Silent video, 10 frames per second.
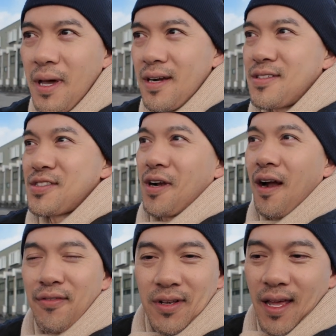better to
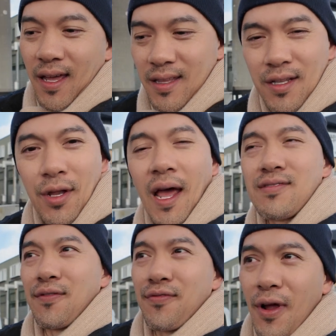start off your day than to have
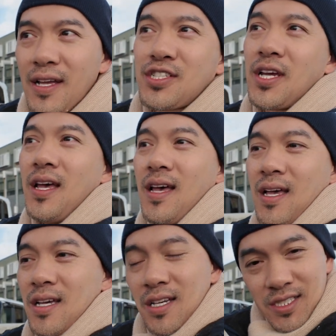some fresh
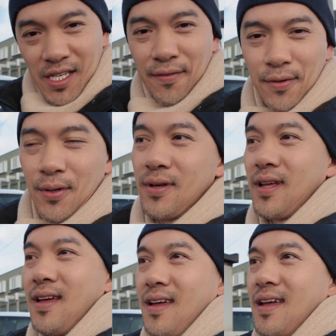seafood
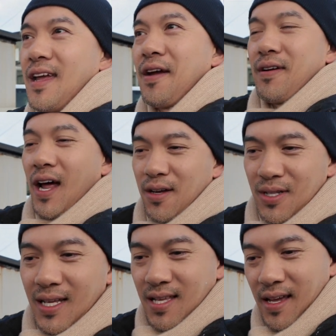here in
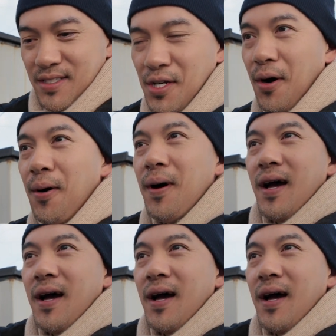Hakodate. So